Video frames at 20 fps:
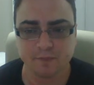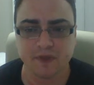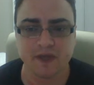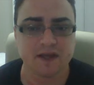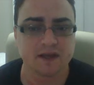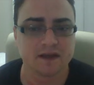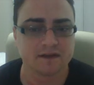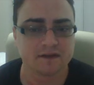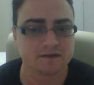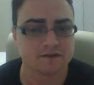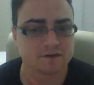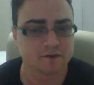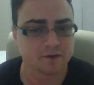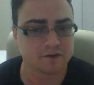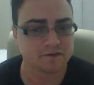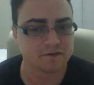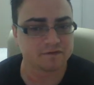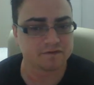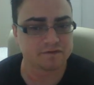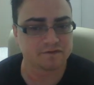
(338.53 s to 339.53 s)
be his
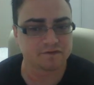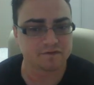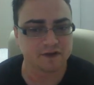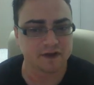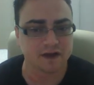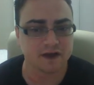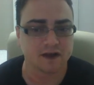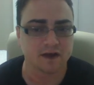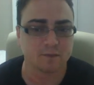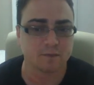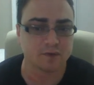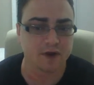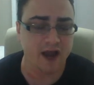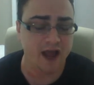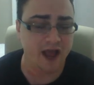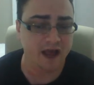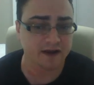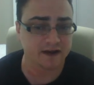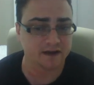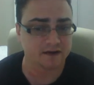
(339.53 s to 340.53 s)
sort of
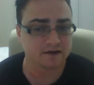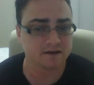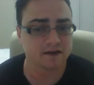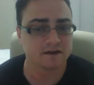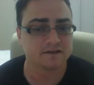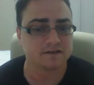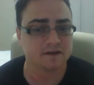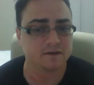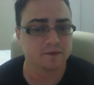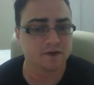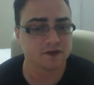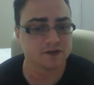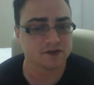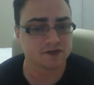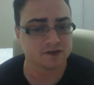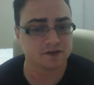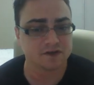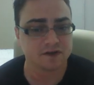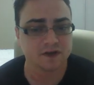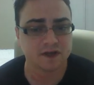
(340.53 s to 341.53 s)
brand and his
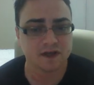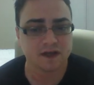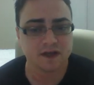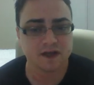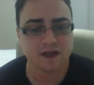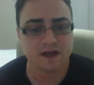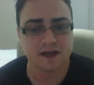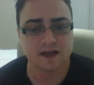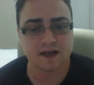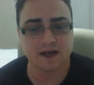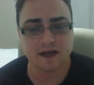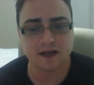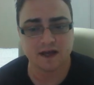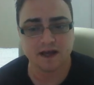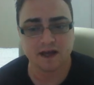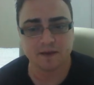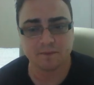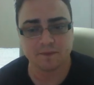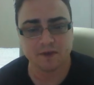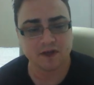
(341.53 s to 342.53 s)
image, and
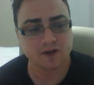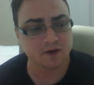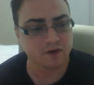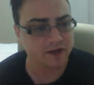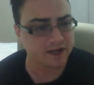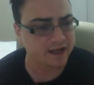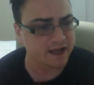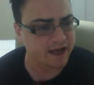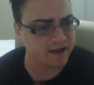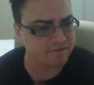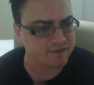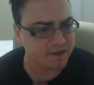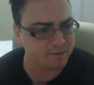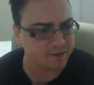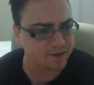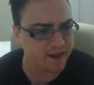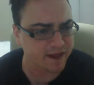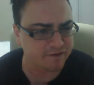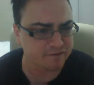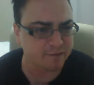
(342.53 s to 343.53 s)
he gave
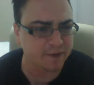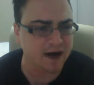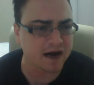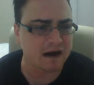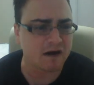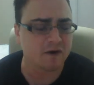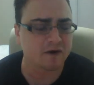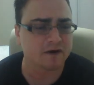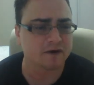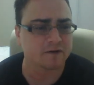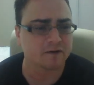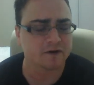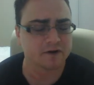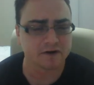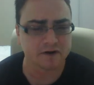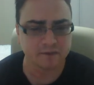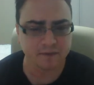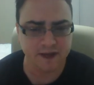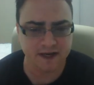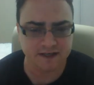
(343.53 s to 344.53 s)
them a lot of power in
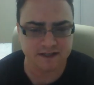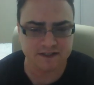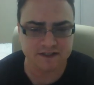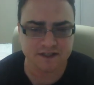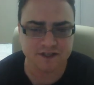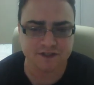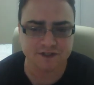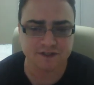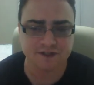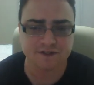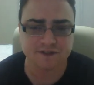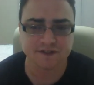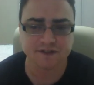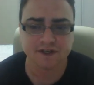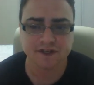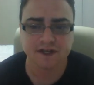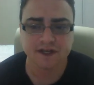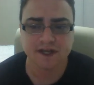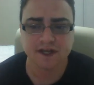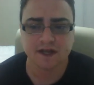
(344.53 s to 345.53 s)
order to make decisions.
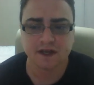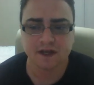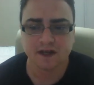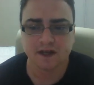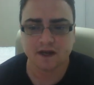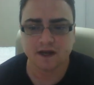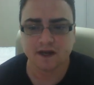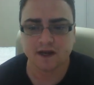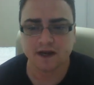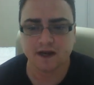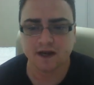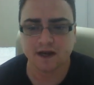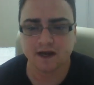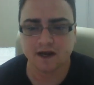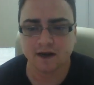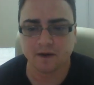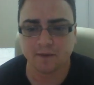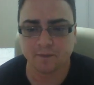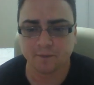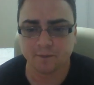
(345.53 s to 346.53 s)

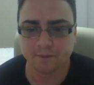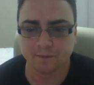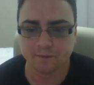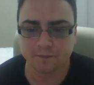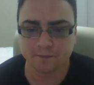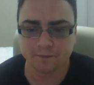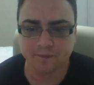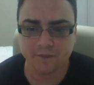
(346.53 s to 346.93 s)
Um,